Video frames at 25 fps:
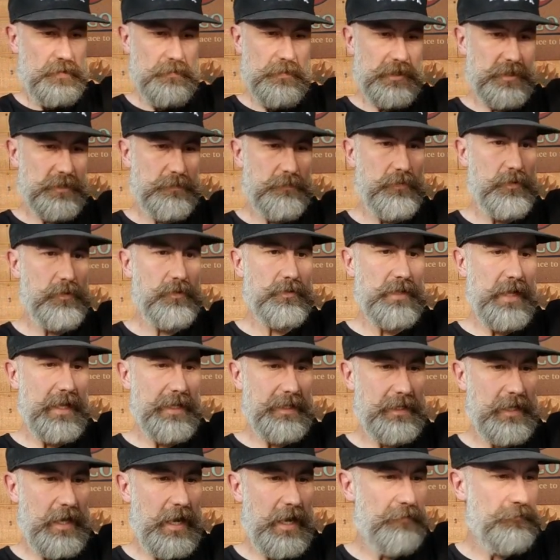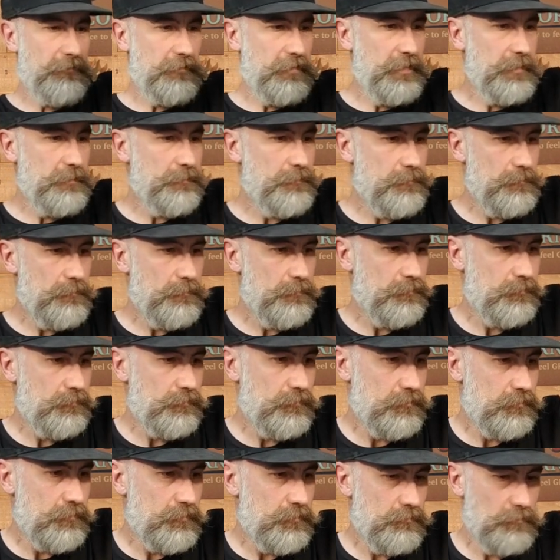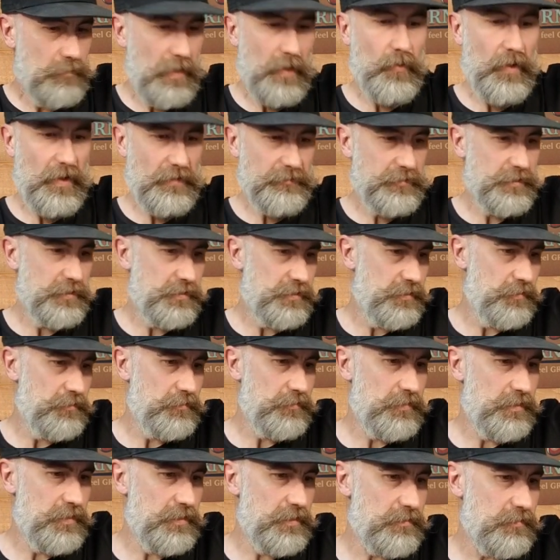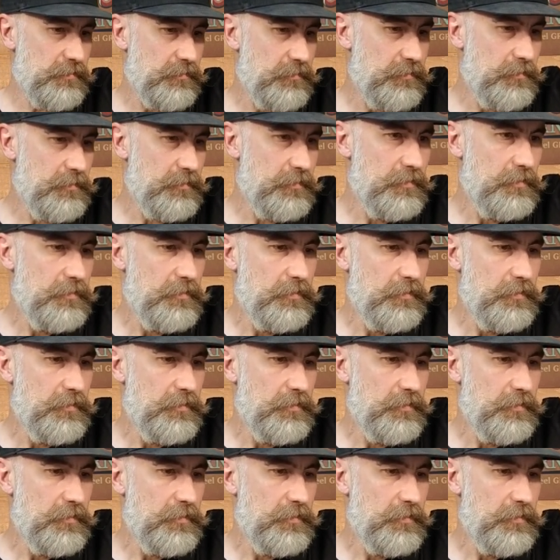pretty much brews like coffee. My wife just used this.